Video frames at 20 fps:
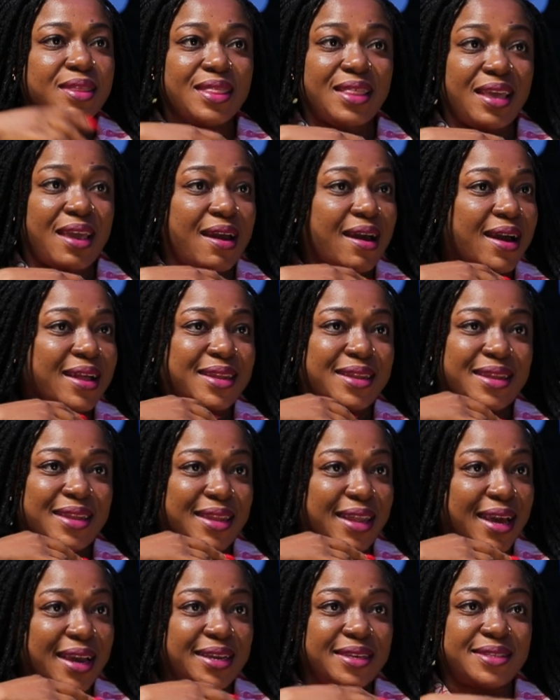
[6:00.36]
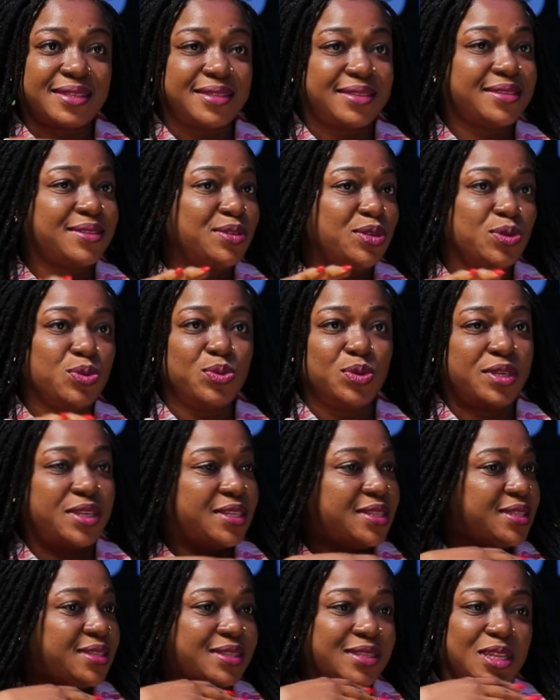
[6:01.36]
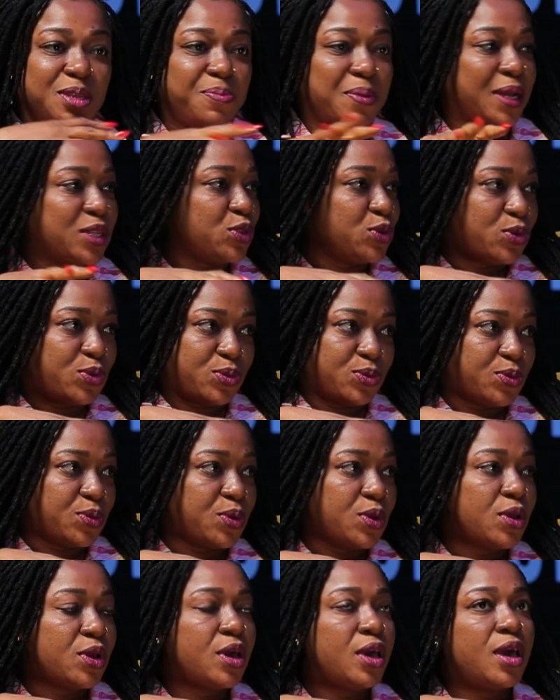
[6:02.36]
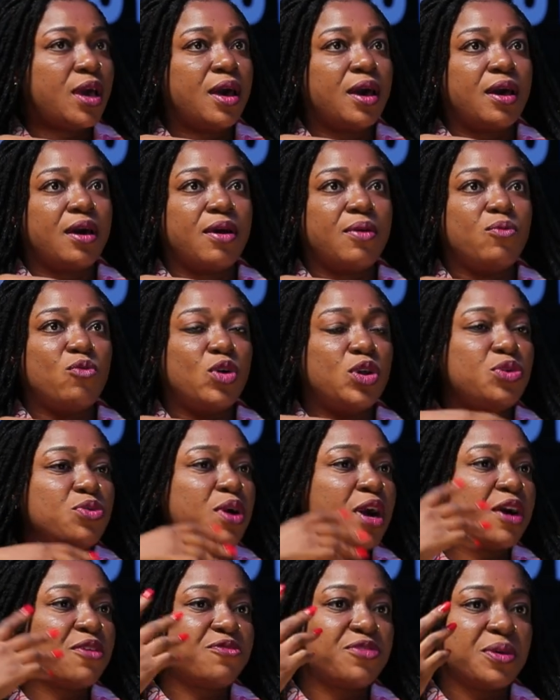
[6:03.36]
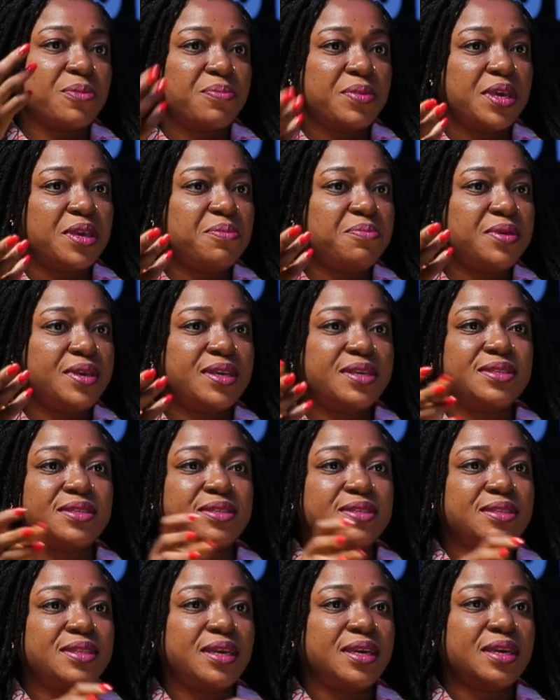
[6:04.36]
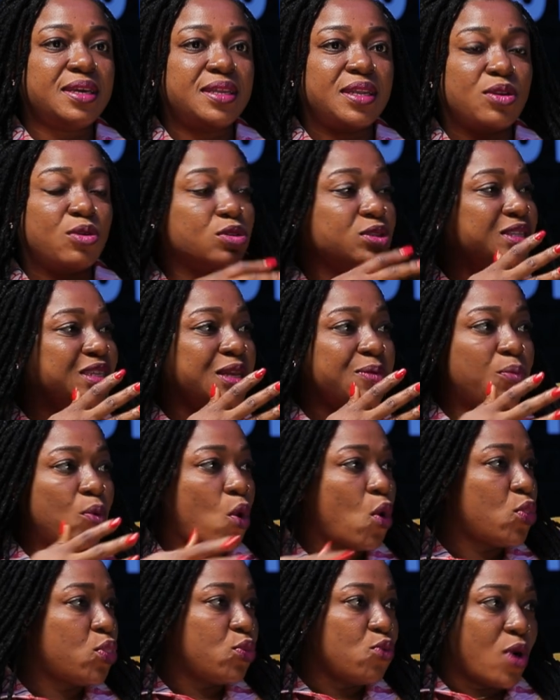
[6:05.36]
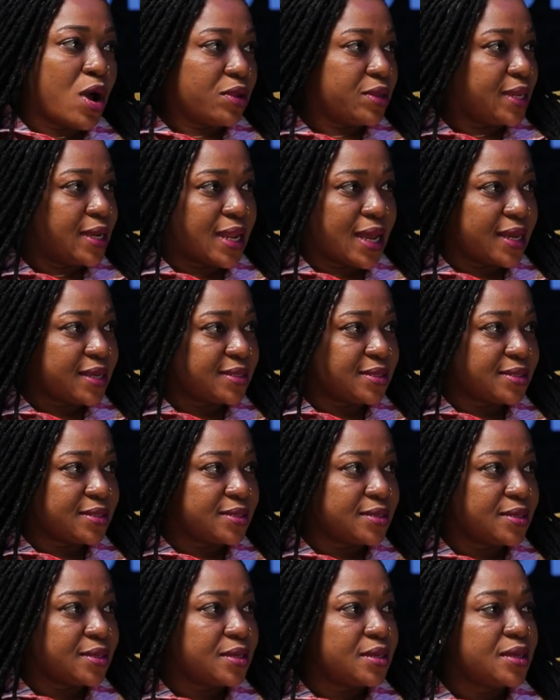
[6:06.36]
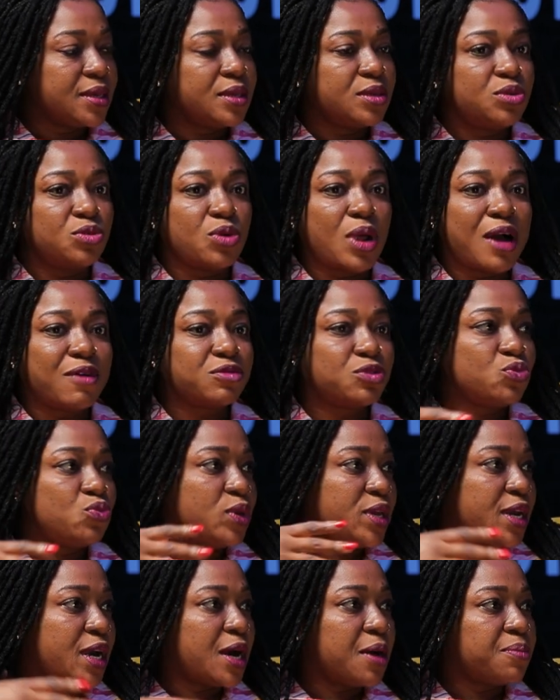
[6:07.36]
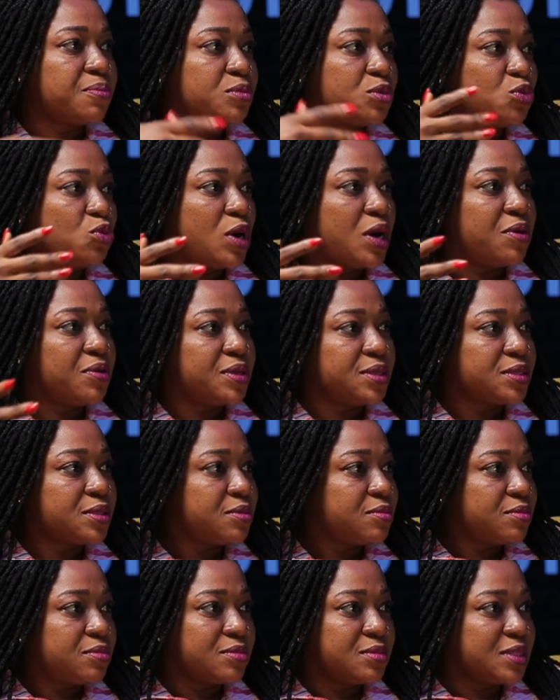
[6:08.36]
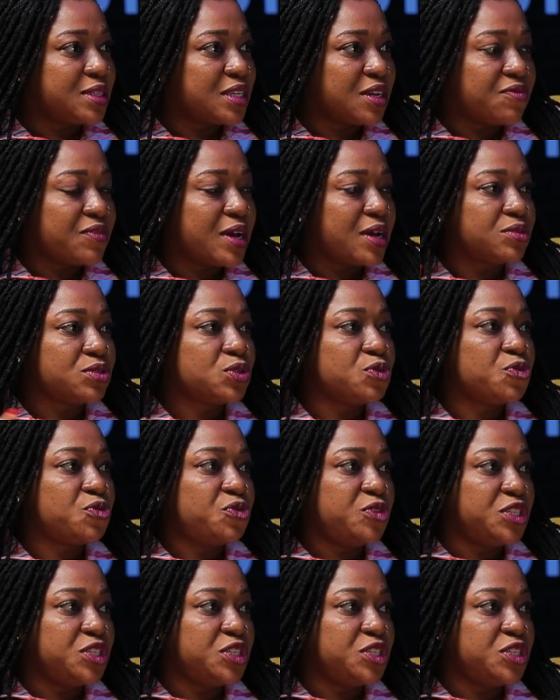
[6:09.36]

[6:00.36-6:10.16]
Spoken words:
there are nights you wouldn't sleep at all. When you have the babies, they don't sleep all throughout the night. You have to wake up 2 hours intervals to feed